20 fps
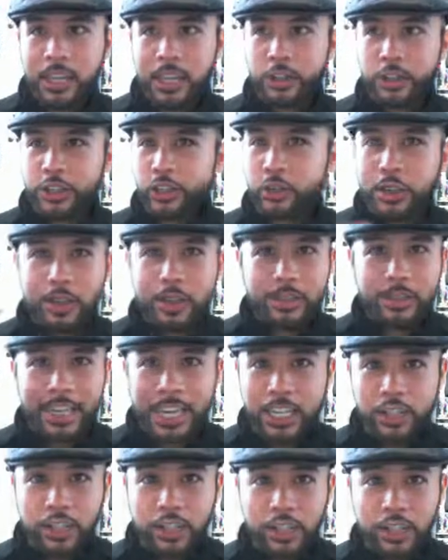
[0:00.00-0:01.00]
you don't have an
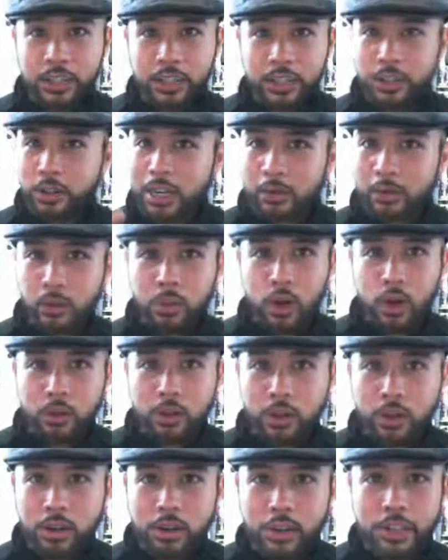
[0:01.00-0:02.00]
agent, you don't have a
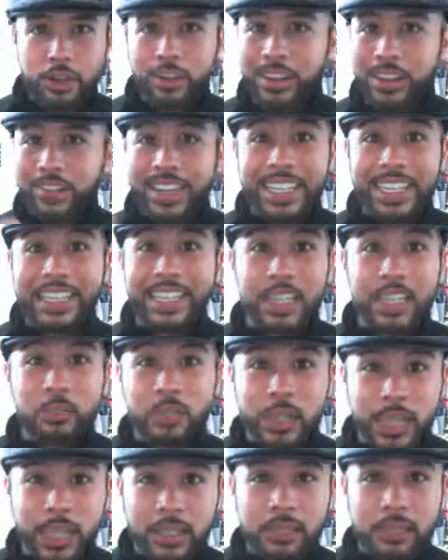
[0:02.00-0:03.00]
broker, you don't have anything in
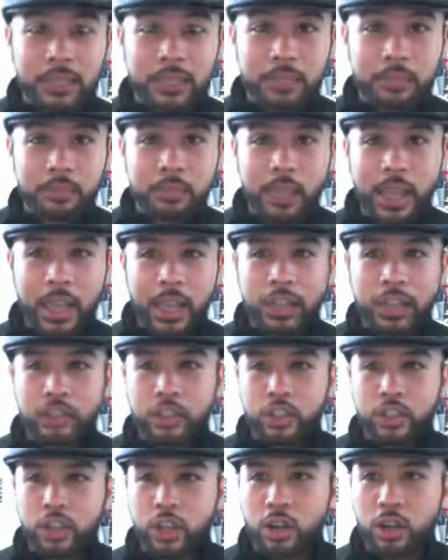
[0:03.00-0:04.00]
place.
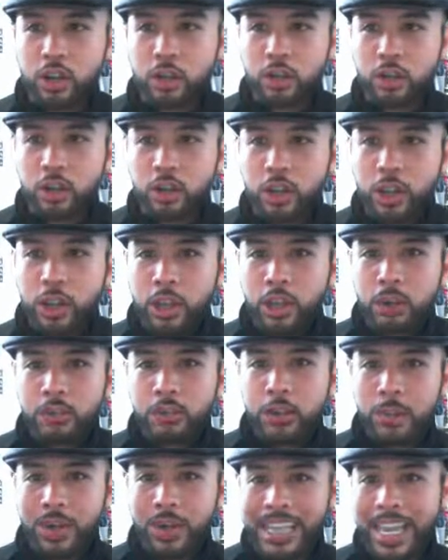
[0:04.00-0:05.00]
And so
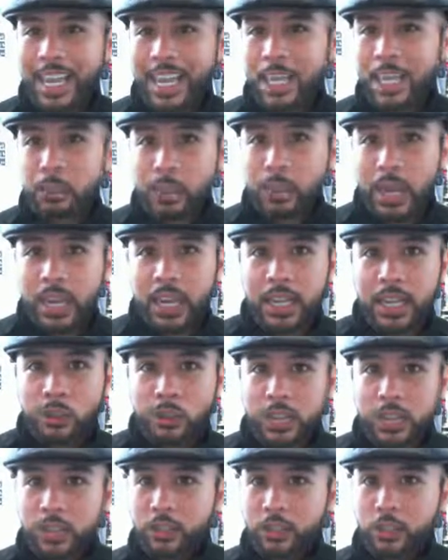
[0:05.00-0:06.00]
from a getting
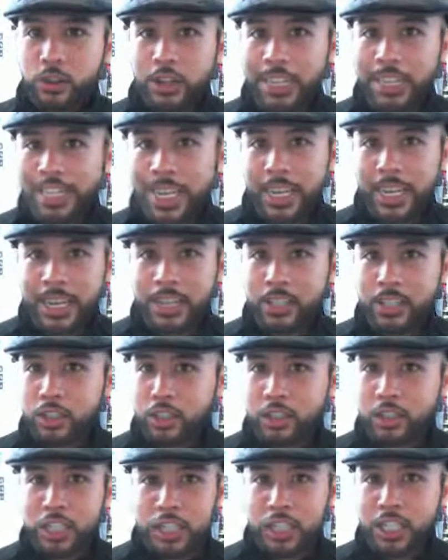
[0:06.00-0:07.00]
paid within 30 days,
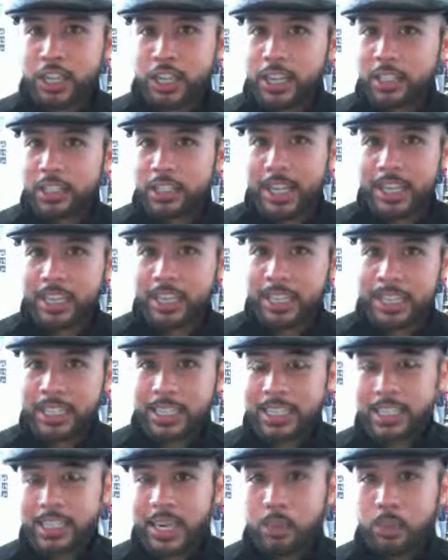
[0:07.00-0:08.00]
60 days, 90
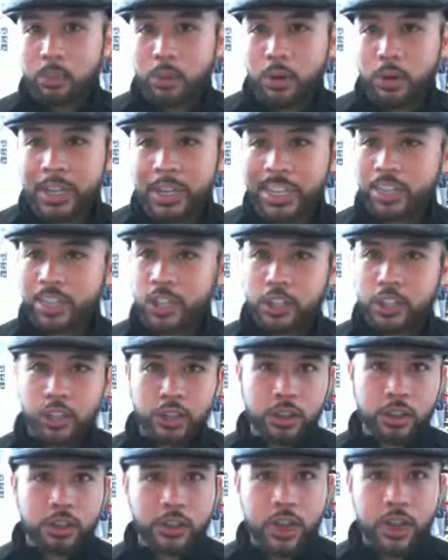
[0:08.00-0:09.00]
days standpoint, it
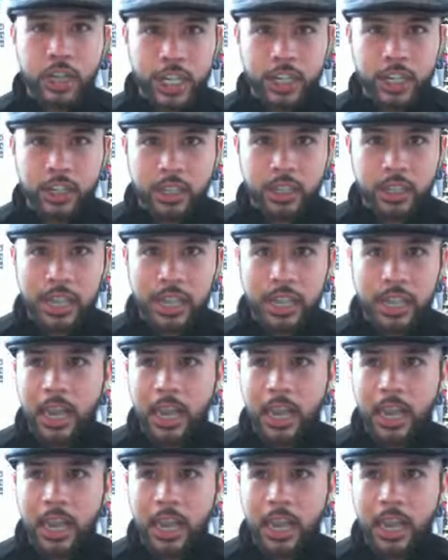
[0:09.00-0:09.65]
doesn't look very good.